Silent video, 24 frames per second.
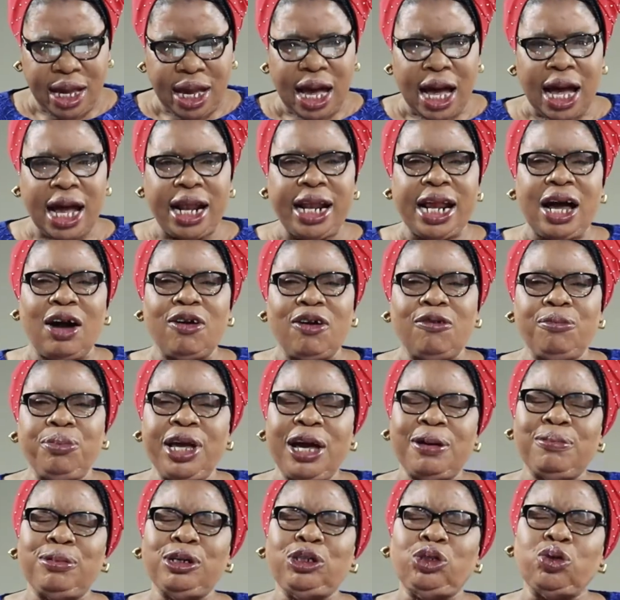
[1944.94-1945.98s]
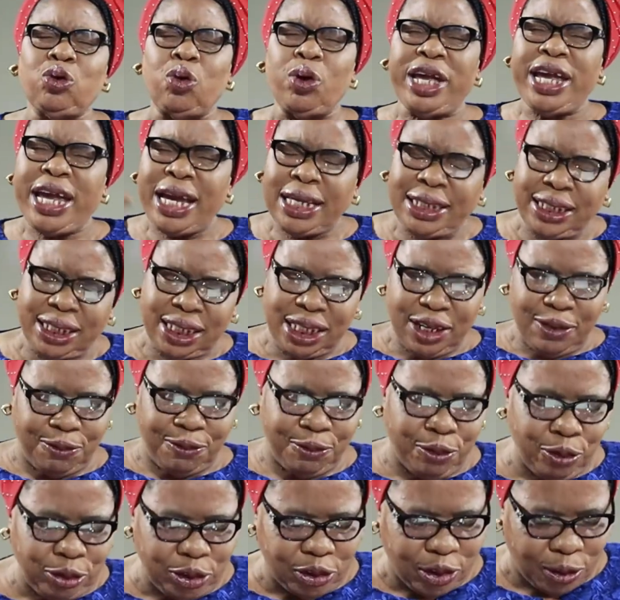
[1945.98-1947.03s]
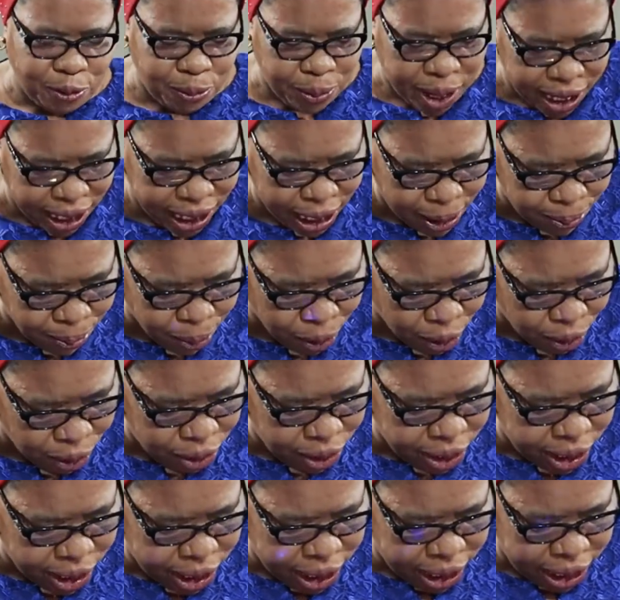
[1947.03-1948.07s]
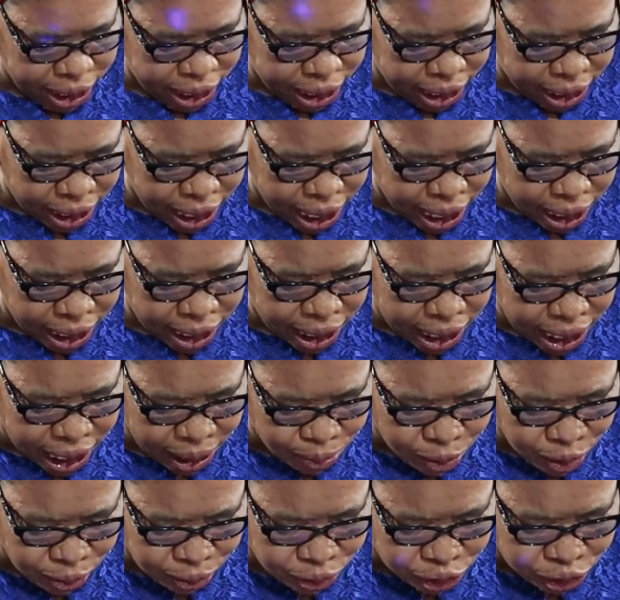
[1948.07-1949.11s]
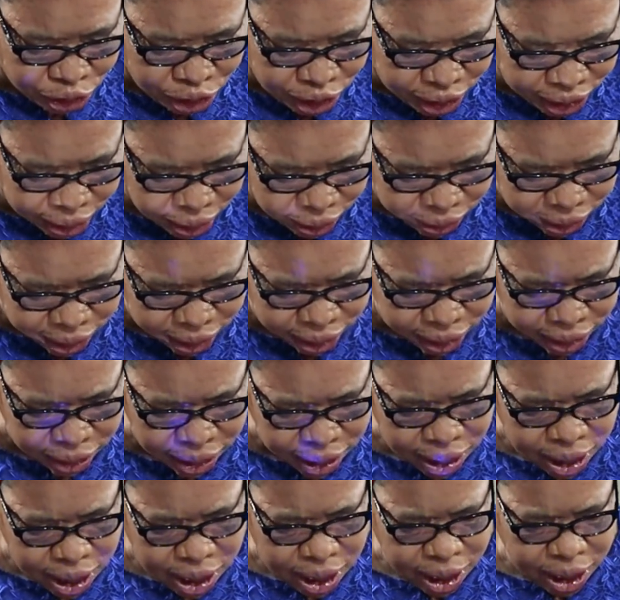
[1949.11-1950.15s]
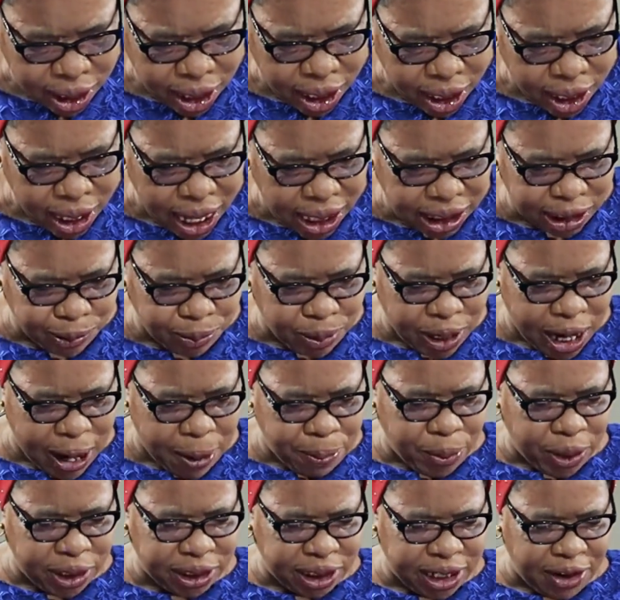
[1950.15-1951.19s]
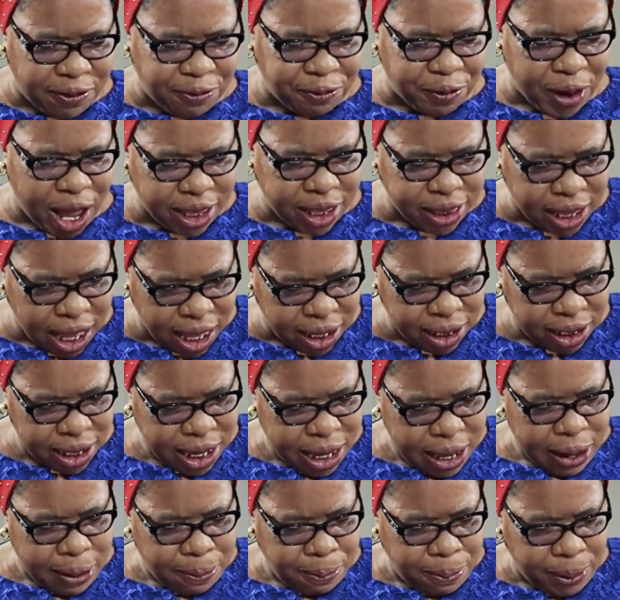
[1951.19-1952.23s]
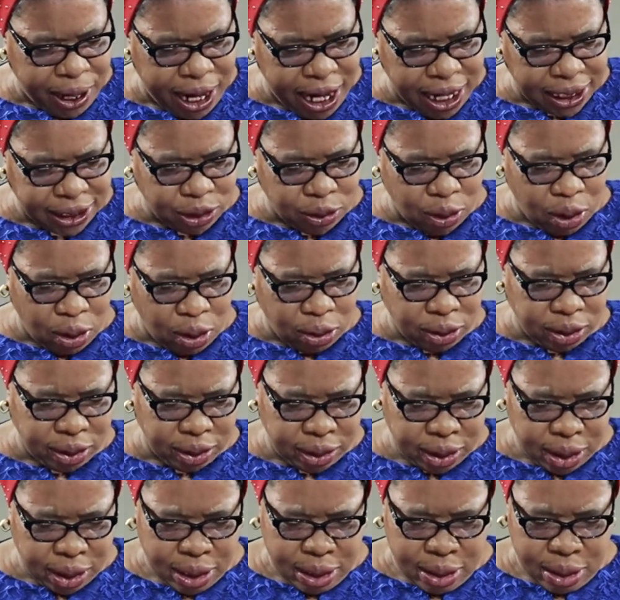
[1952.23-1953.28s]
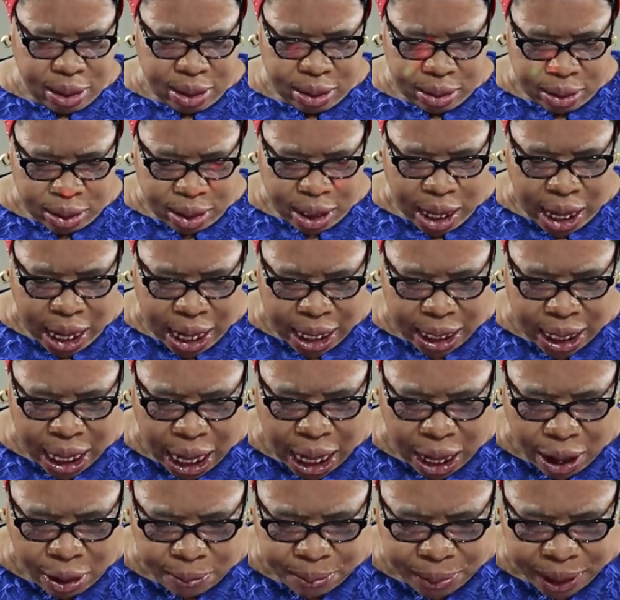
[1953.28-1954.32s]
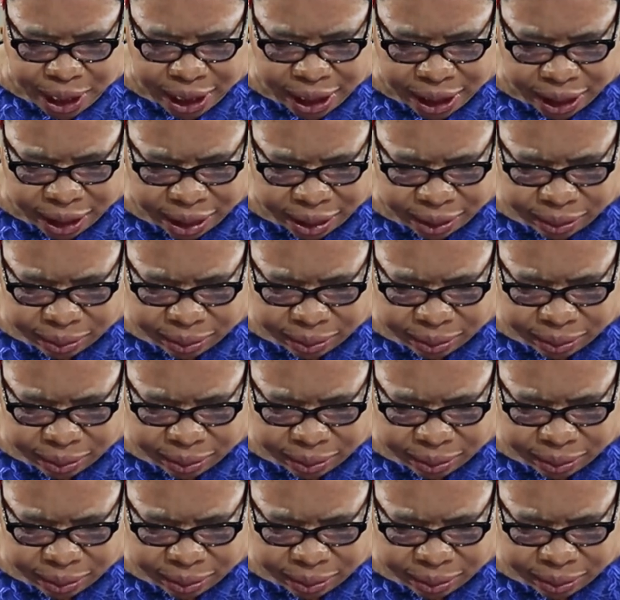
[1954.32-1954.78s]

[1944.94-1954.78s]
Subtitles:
and I'll be able to eat the fruit of my labor in the name of Jesus. The next prayer point says, Father, please don't allow my